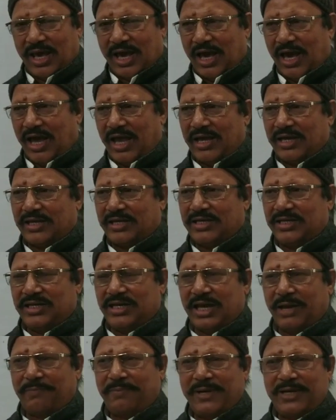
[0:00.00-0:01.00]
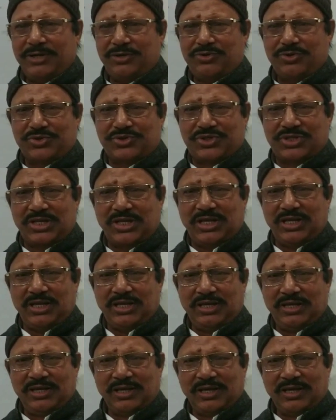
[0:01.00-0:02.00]
and he happened to
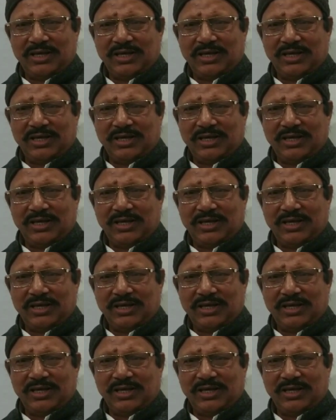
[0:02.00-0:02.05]
see